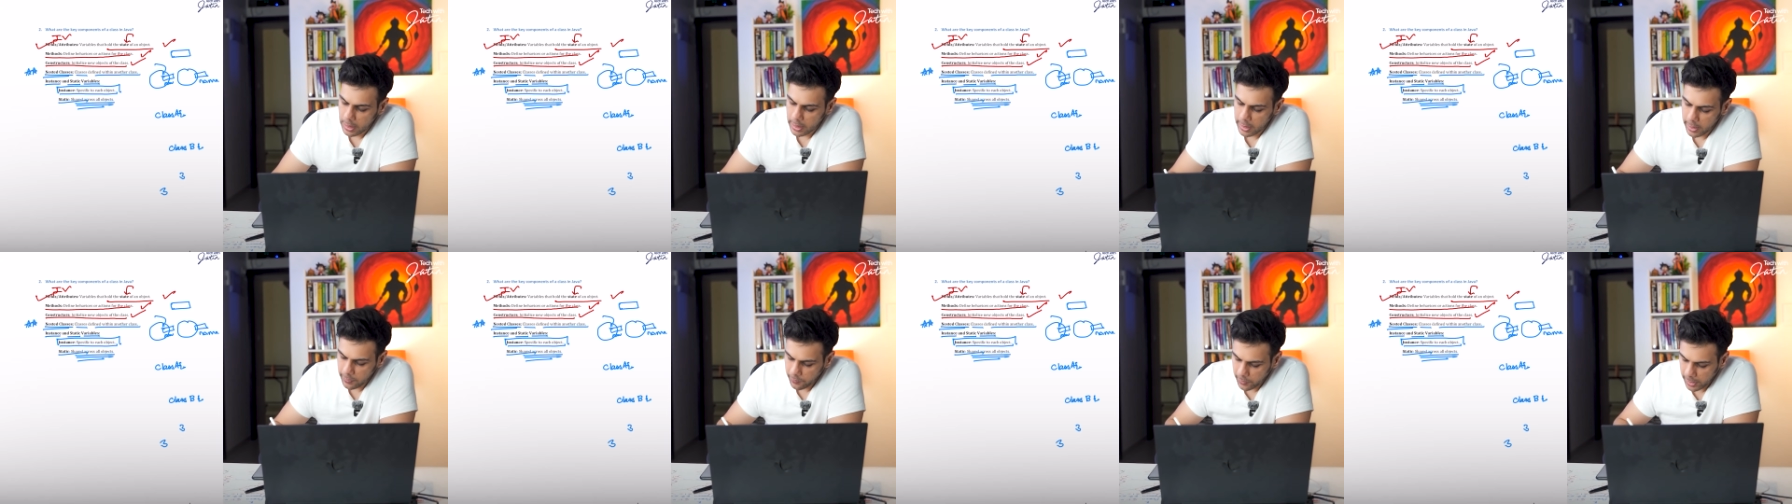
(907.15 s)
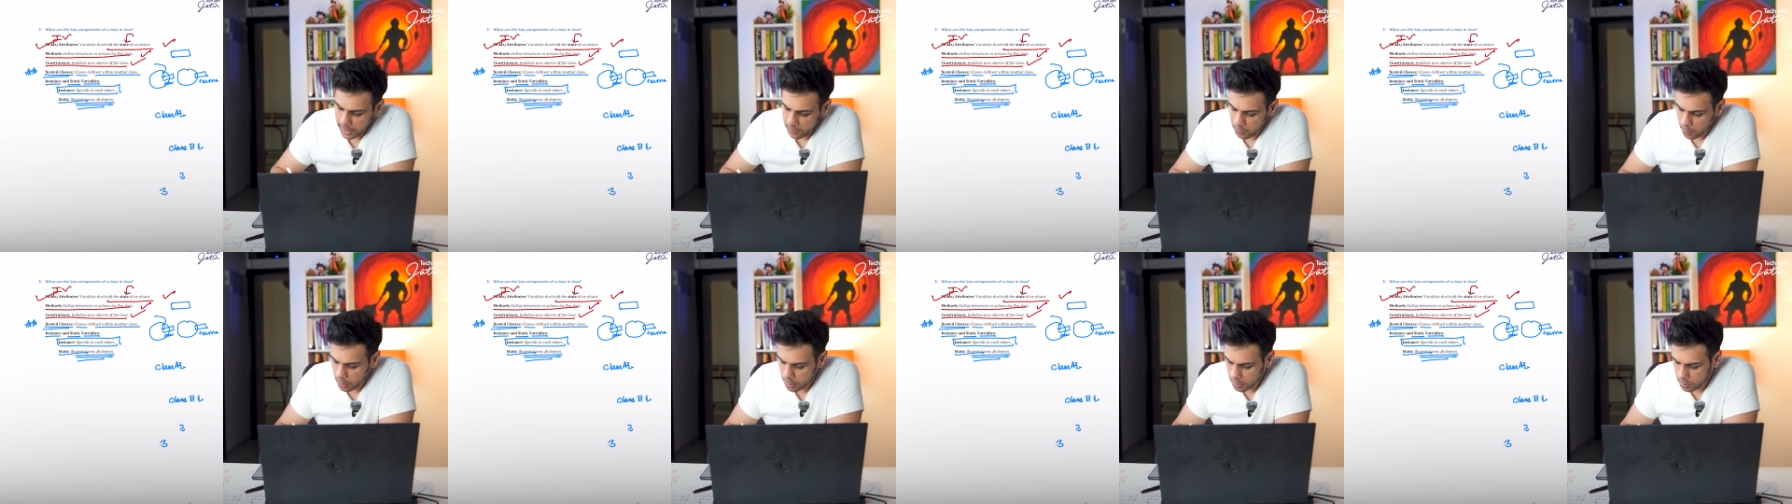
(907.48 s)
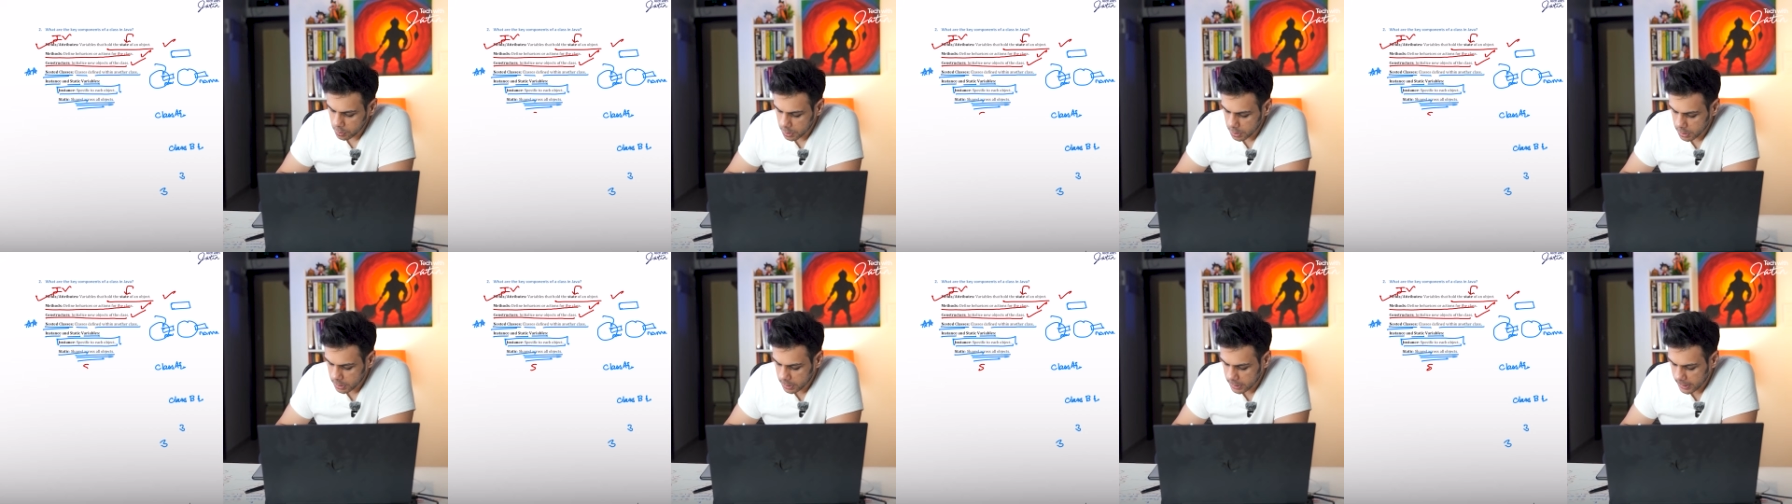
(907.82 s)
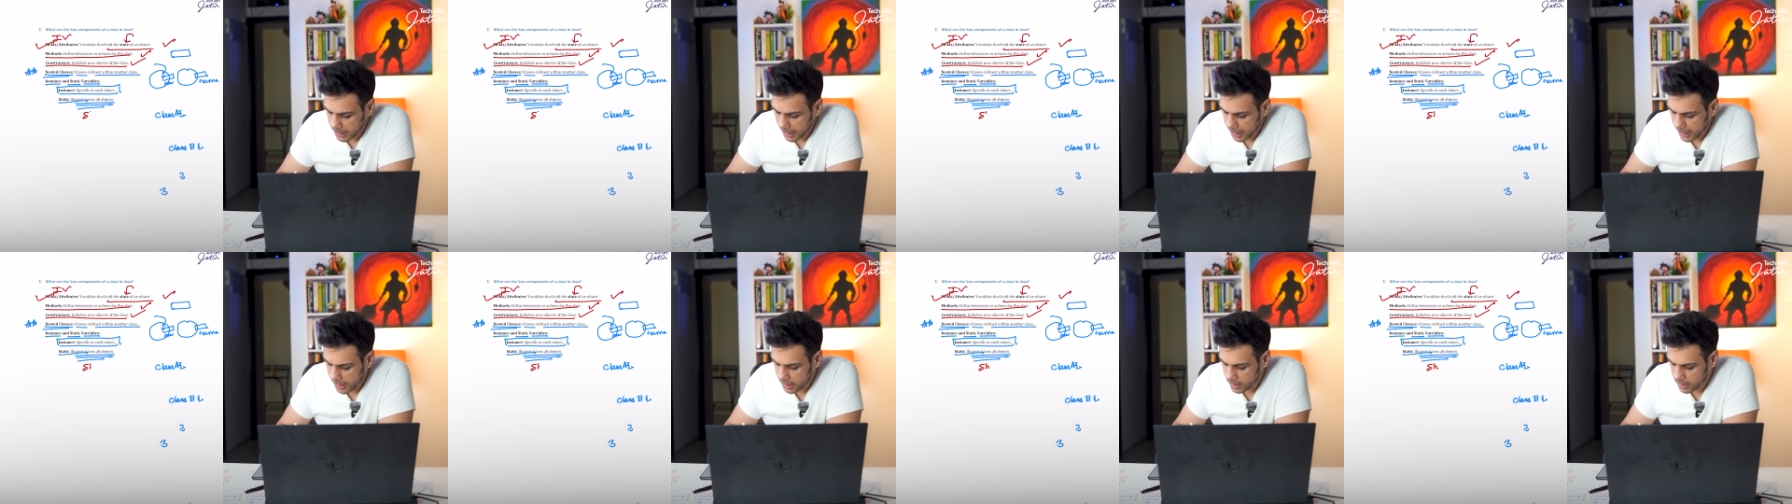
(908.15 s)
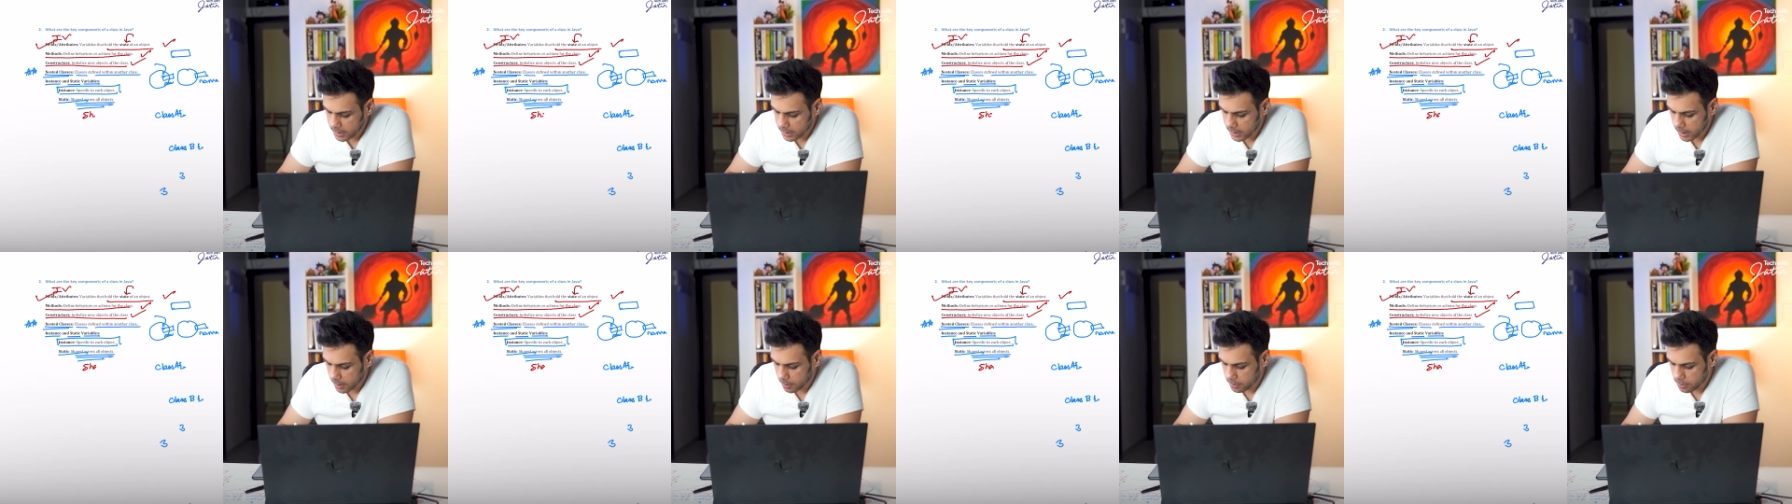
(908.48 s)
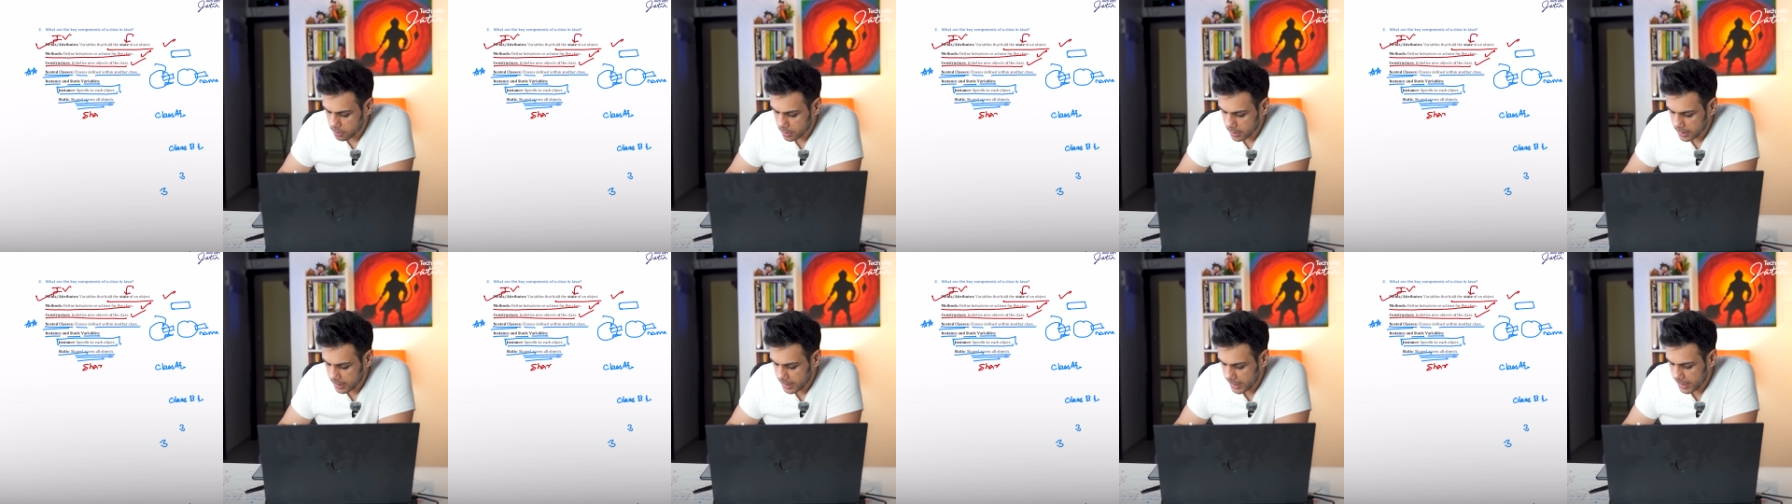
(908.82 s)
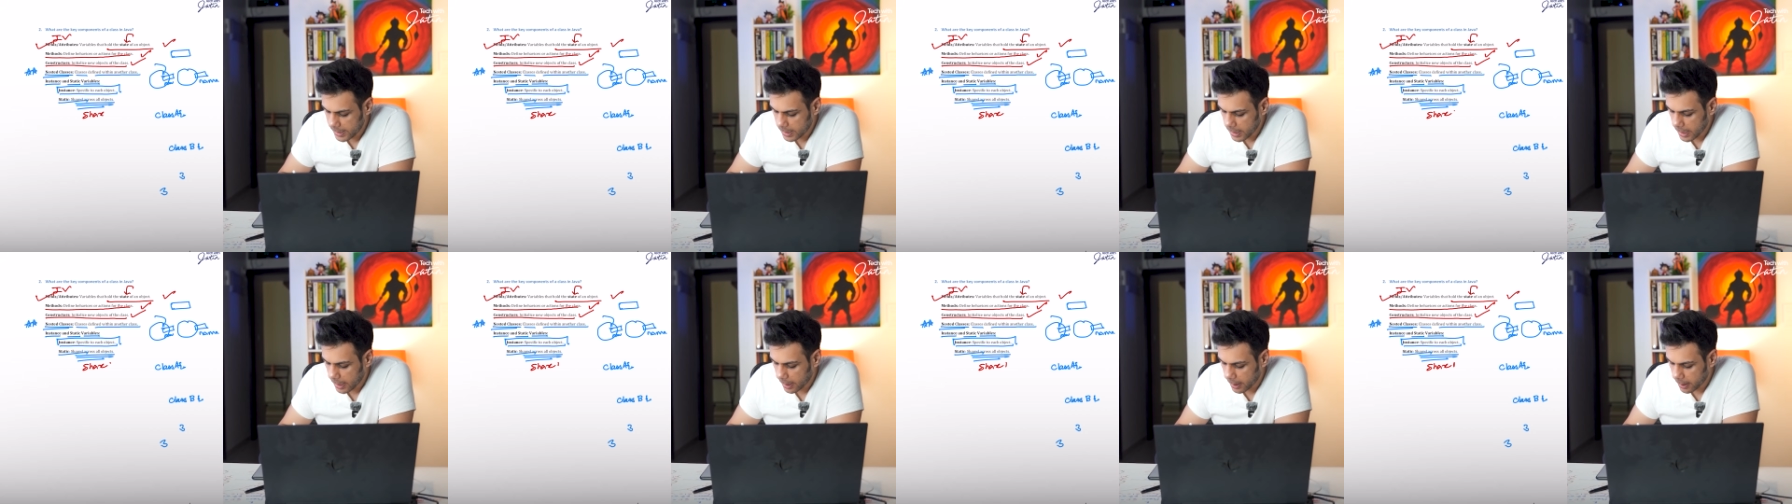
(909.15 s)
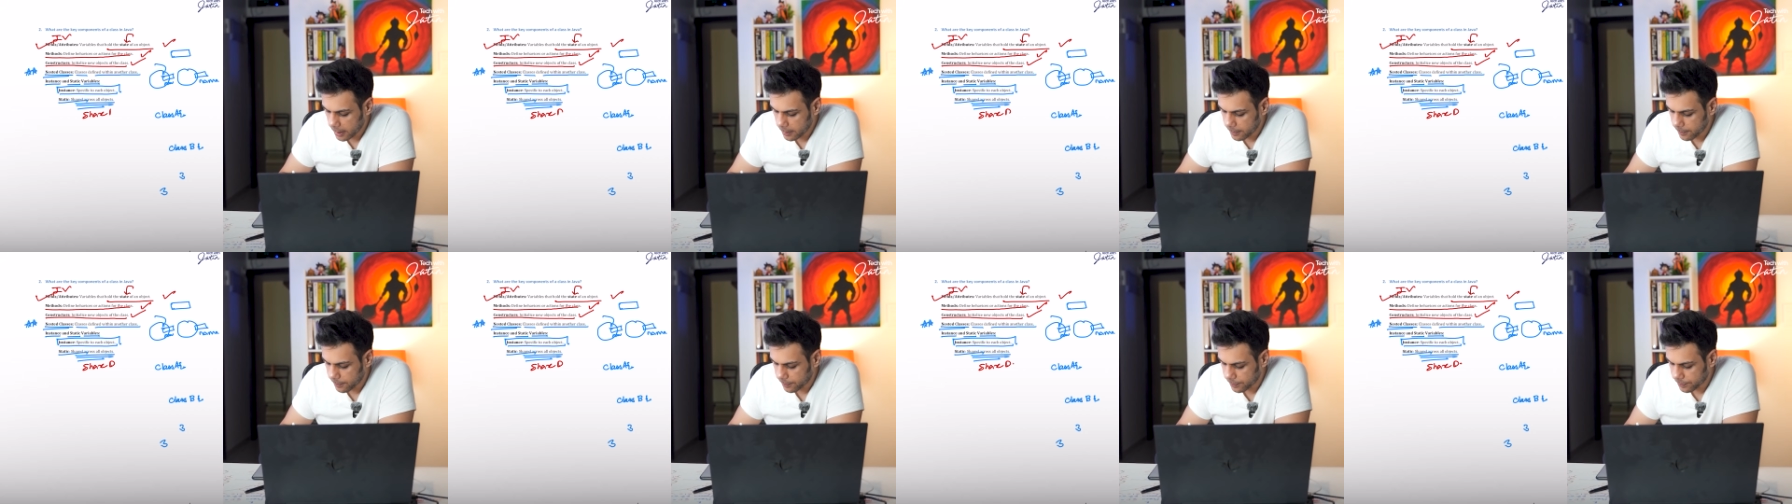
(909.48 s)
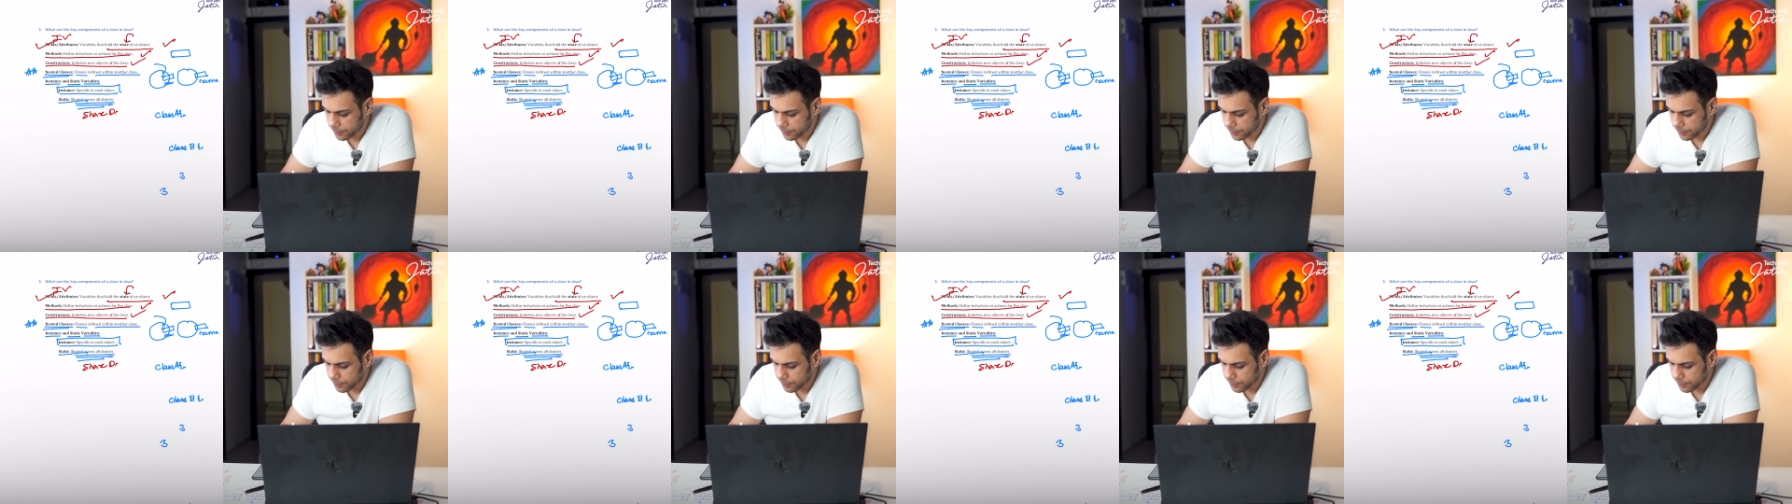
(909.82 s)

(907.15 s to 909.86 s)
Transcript: if I want to share some data